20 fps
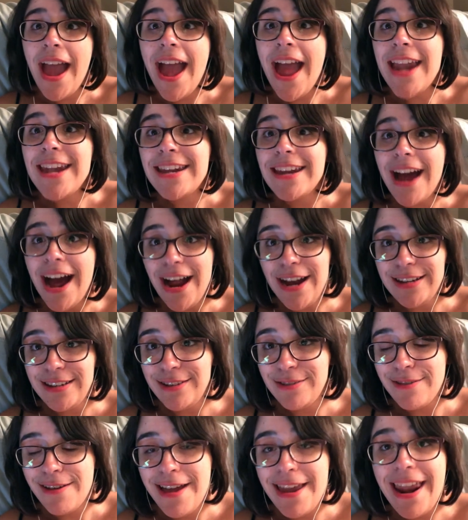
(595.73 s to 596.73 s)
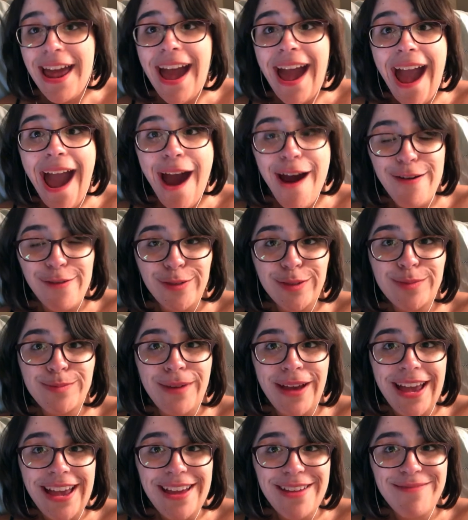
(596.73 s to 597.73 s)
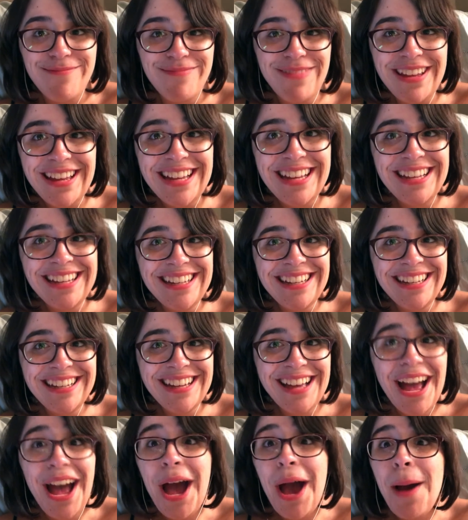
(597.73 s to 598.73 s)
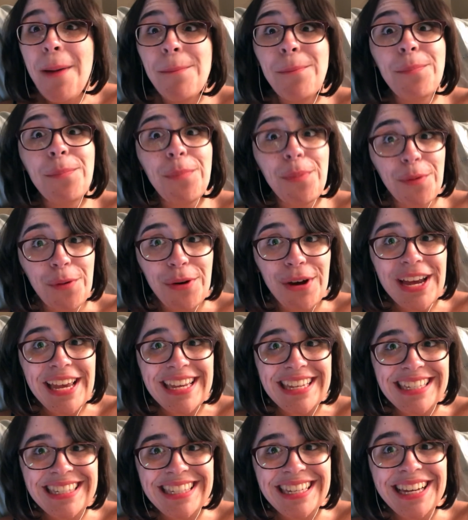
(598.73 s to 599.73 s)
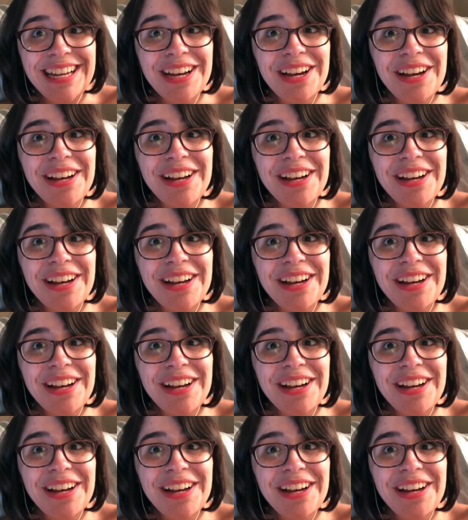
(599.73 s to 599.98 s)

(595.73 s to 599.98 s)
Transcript: and not do it out of spite. Boys.